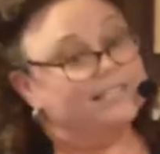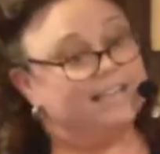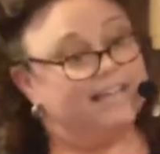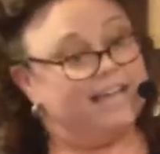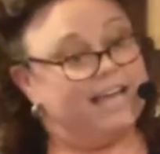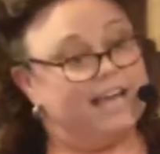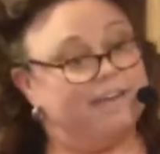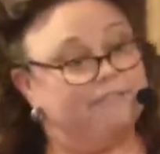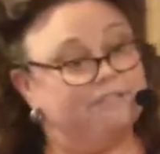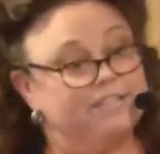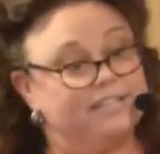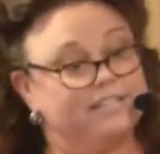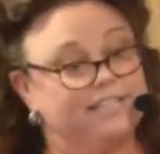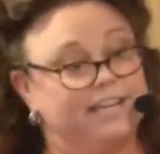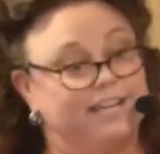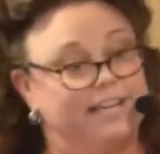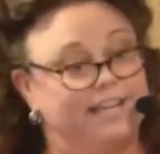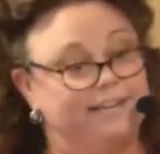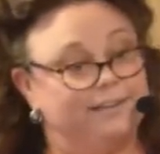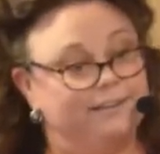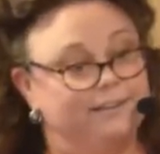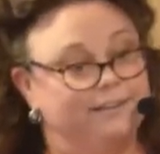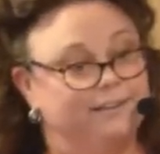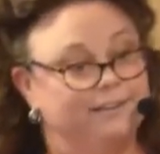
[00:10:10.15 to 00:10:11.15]
can have a
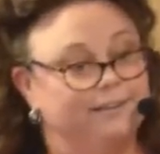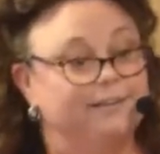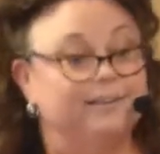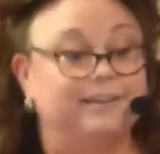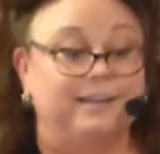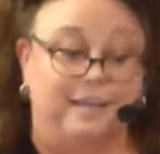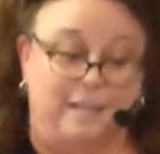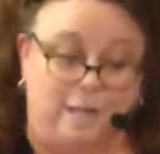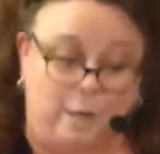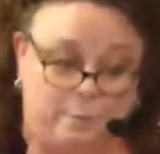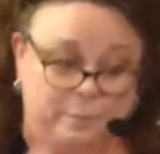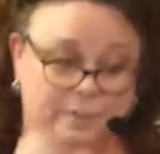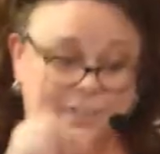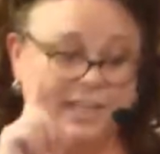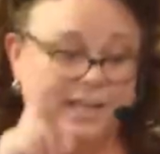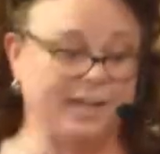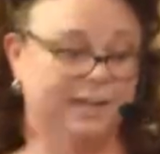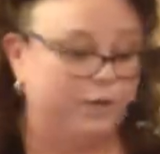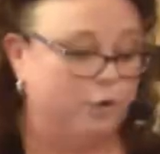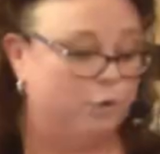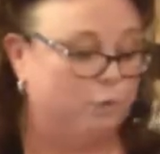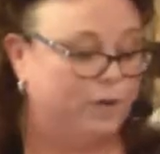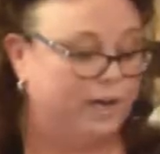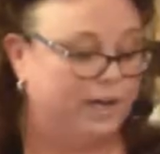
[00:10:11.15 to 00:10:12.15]
seat, and I'm going to
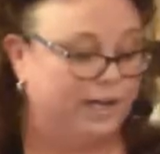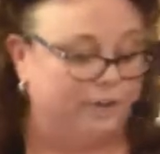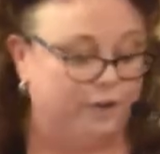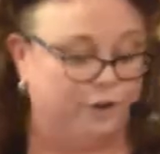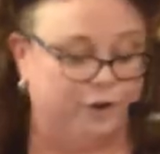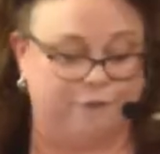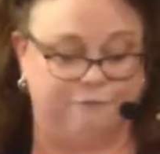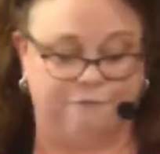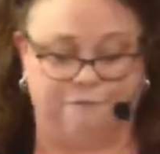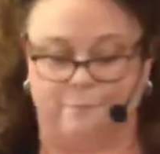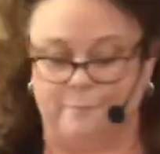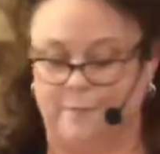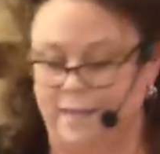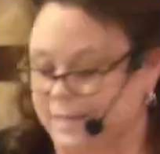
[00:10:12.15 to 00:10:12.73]
tell you what I learned from